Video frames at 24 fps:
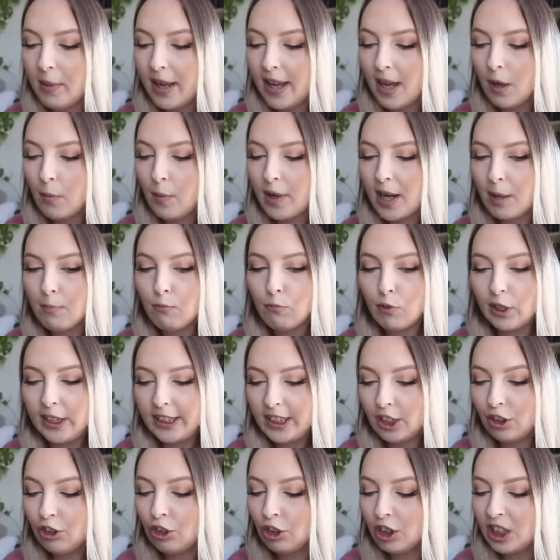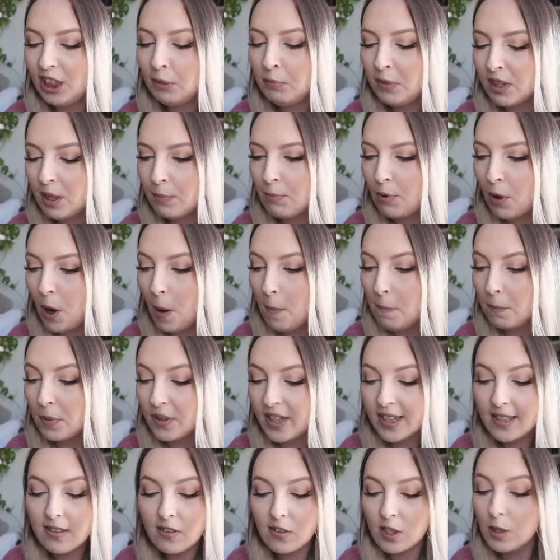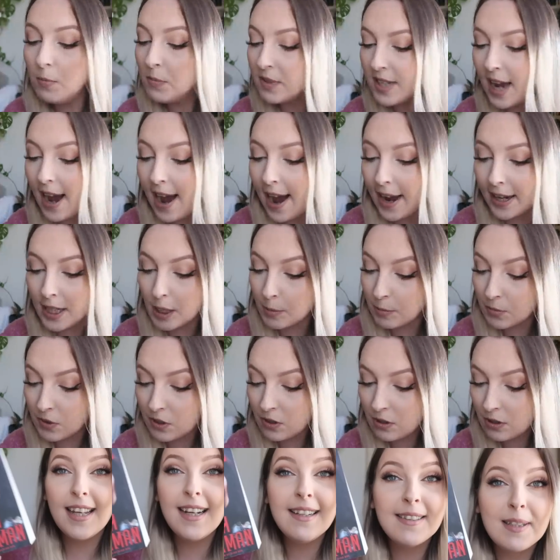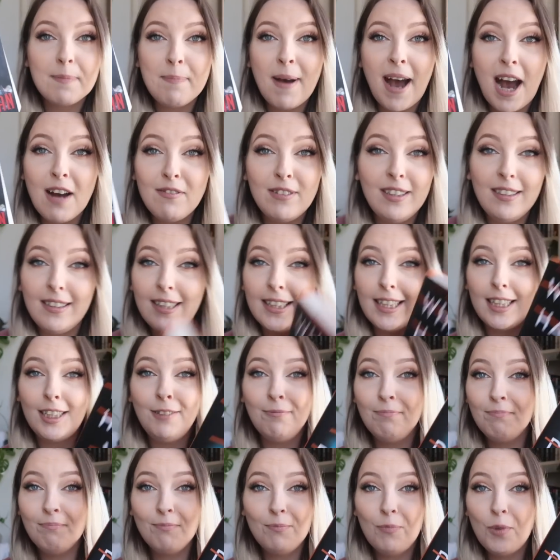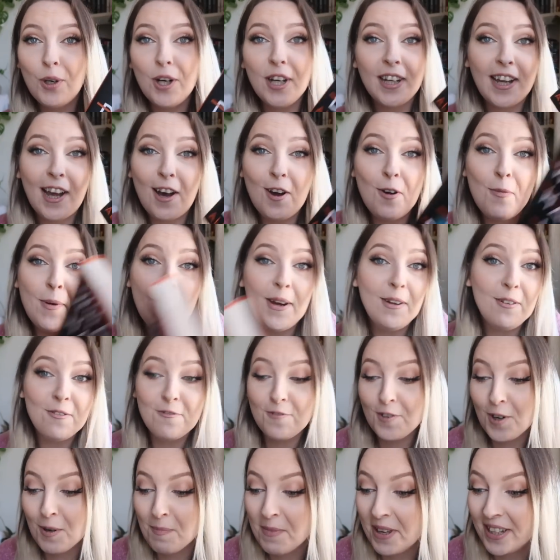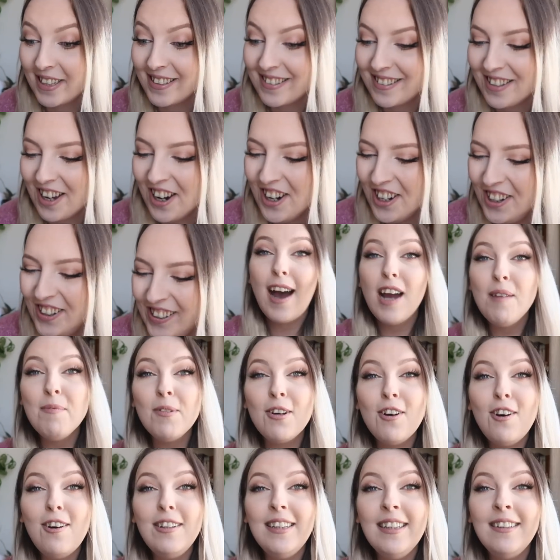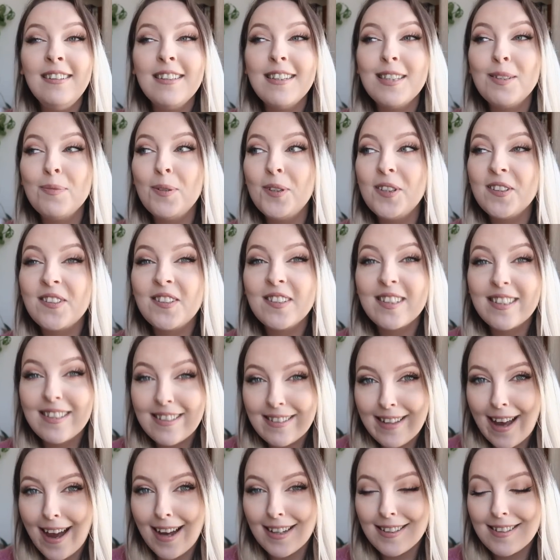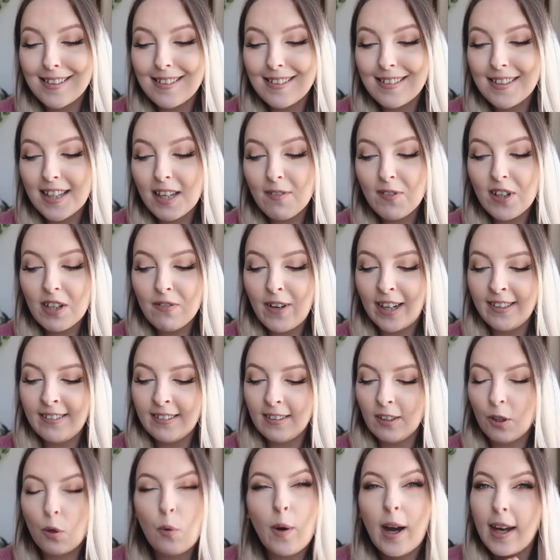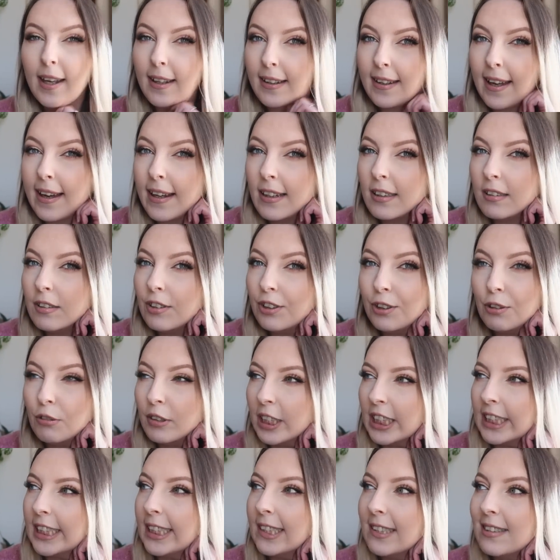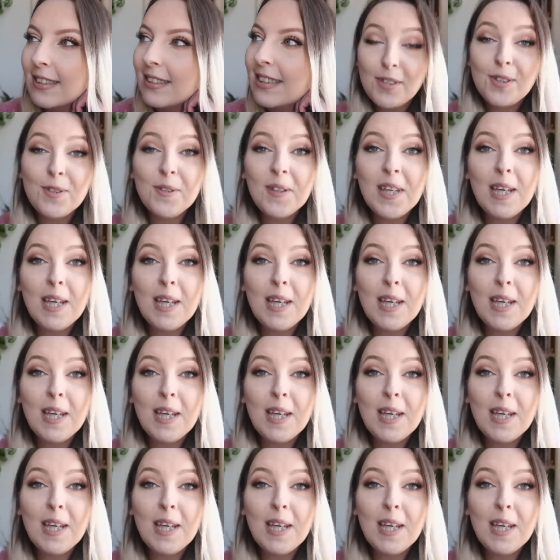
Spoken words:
bit when I'm really struggling with the prompt, but then sometimes things apparently work out well for me. So I'm calling this one a success, even if I didn't quite get a new release. But do